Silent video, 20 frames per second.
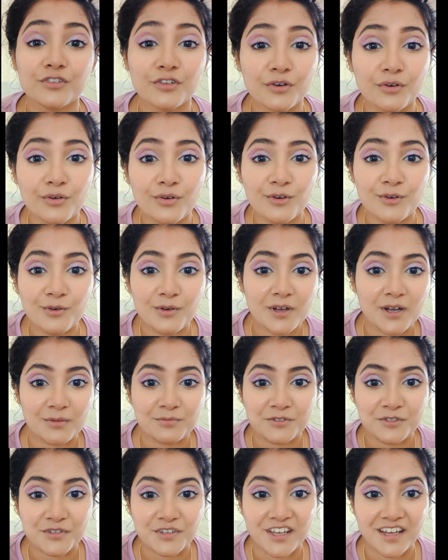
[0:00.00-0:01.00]
the whole look
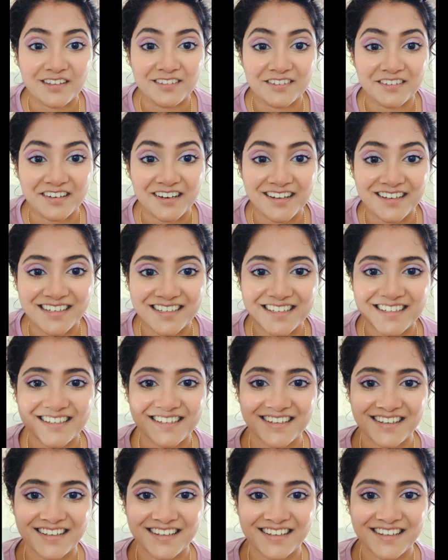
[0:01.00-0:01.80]
comes together, right?